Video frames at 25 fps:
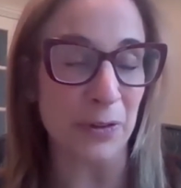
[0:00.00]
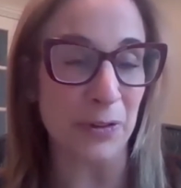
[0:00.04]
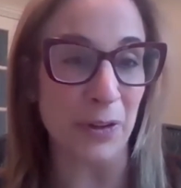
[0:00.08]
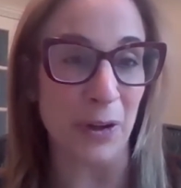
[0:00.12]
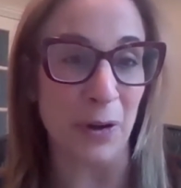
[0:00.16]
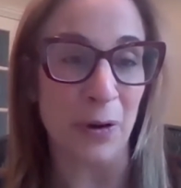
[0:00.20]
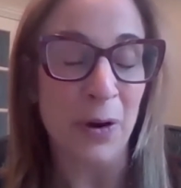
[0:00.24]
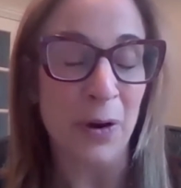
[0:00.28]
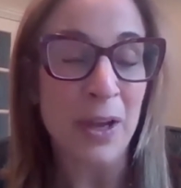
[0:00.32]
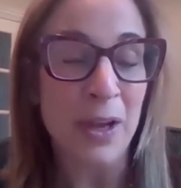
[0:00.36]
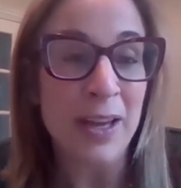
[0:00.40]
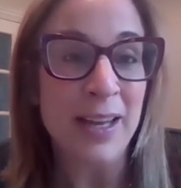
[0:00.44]

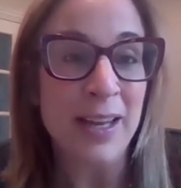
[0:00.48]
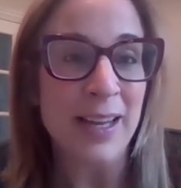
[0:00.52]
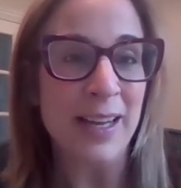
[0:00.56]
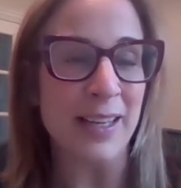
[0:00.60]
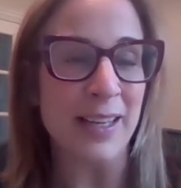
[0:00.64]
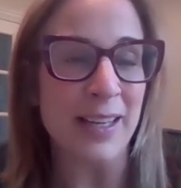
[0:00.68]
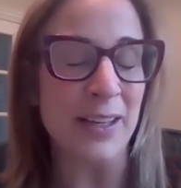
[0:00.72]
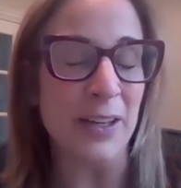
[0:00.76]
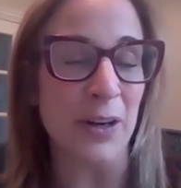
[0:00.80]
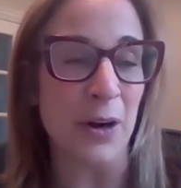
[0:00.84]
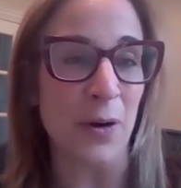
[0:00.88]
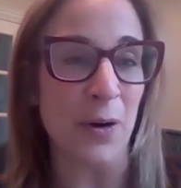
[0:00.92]
So,
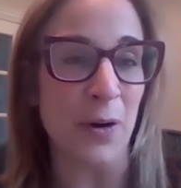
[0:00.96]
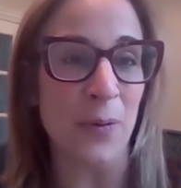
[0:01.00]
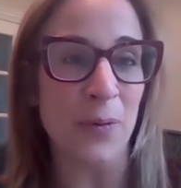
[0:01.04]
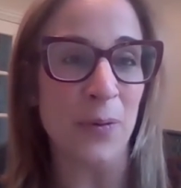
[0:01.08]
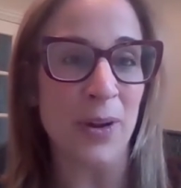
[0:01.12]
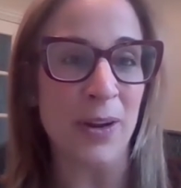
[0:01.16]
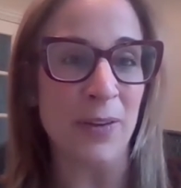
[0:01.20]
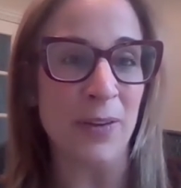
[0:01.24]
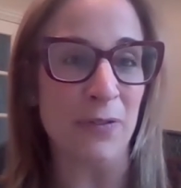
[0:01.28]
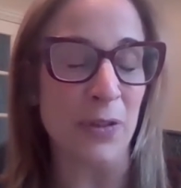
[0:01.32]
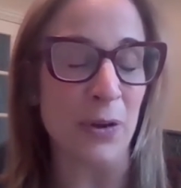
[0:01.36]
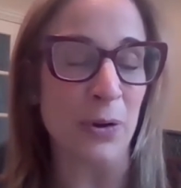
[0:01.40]
you know,
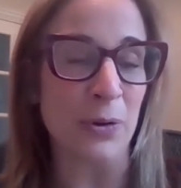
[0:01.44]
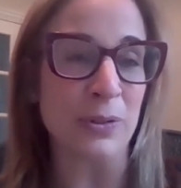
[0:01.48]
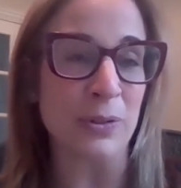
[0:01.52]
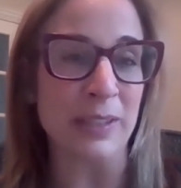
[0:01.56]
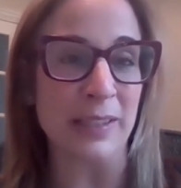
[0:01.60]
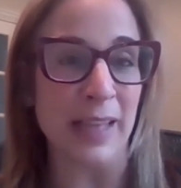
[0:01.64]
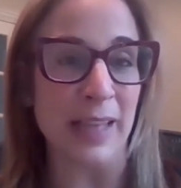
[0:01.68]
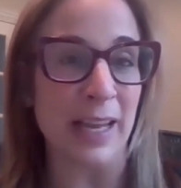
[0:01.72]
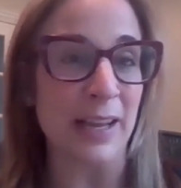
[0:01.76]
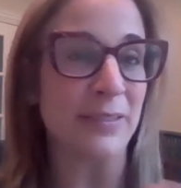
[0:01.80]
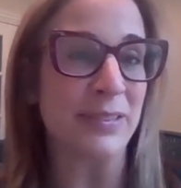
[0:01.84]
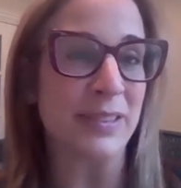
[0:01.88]
if those
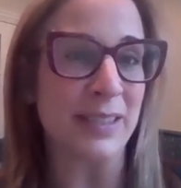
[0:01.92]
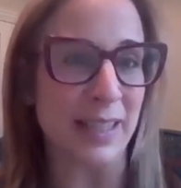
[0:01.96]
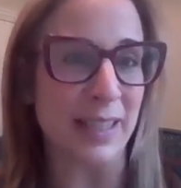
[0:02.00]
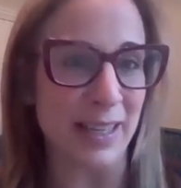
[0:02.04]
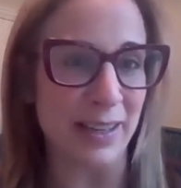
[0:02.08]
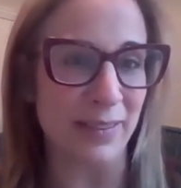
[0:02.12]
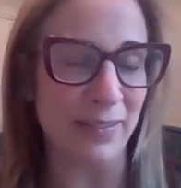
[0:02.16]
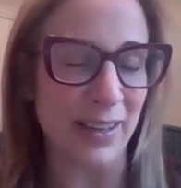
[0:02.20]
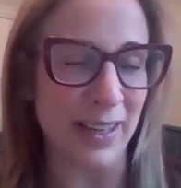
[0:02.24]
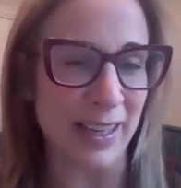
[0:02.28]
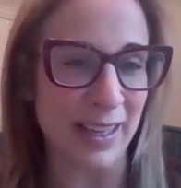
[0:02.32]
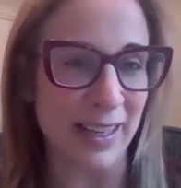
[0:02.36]
life
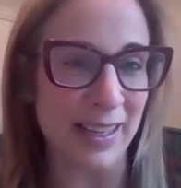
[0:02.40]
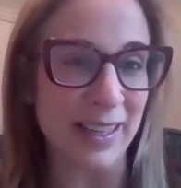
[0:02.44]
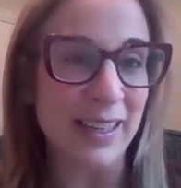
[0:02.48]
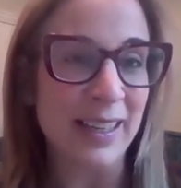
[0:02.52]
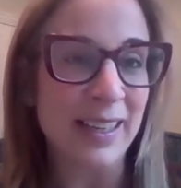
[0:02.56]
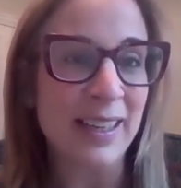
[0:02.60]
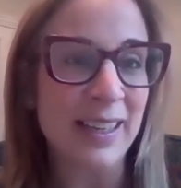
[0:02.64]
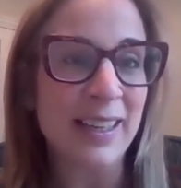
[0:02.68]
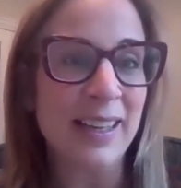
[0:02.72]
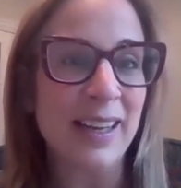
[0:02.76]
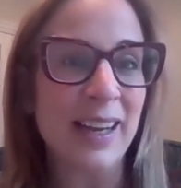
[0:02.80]
saving